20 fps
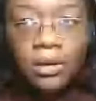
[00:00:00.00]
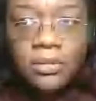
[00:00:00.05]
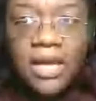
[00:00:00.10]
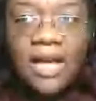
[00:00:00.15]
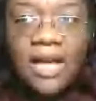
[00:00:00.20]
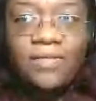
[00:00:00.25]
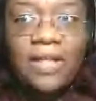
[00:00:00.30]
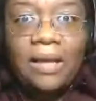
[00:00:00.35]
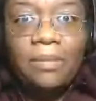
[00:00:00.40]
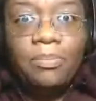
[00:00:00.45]

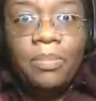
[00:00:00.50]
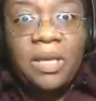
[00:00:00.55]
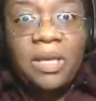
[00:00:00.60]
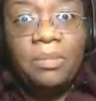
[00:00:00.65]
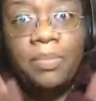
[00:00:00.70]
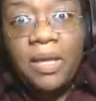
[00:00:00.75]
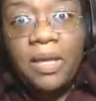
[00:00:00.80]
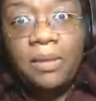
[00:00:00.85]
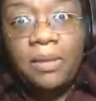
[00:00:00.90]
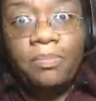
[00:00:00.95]
have like
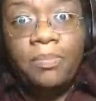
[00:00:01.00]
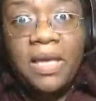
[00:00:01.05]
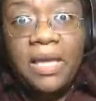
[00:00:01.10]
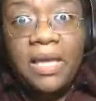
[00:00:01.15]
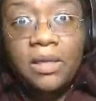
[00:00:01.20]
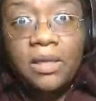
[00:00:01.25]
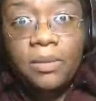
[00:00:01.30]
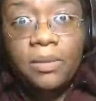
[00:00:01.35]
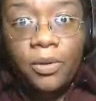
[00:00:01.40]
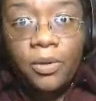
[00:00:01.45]
big, big,
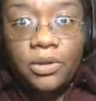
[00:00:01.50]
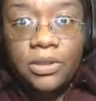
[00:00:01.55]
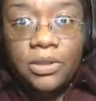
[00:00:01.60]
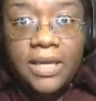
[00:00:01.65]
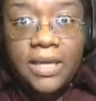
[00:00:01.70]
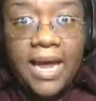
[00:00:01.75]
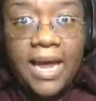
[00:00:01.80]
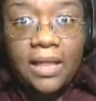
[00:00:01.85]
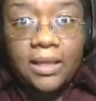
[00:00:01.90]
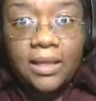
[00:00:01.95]
big
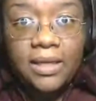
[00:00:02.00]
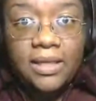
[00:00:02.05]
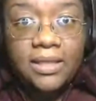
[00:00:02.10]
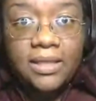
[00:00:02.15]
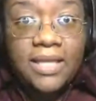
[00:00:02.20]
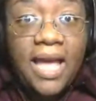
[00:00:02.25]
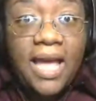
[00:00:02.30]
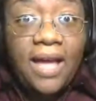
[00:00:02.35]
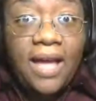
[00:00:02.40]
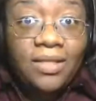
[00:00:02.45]

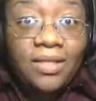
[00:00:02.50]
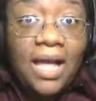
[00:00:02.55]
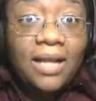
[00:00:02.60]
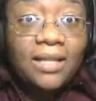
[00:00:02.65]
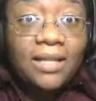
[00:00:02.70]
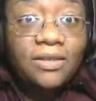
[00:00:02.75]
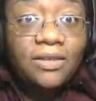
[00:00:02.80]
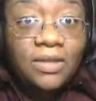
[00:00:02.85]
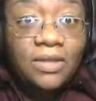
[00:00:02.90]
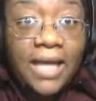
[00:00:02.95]
personalities. They have
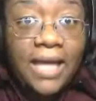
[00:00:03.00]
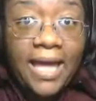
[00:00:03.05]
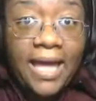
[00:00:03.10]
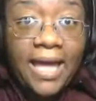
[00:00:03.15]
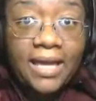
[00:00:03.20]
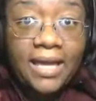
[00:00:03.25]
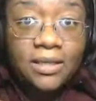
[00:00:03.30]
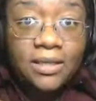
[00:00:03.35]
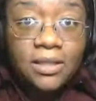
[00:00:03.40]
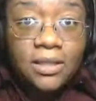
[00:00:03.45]
lots of
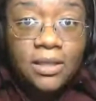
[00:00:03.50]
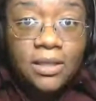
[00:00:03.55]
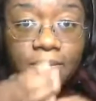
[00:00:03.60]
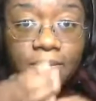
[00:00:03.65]
land.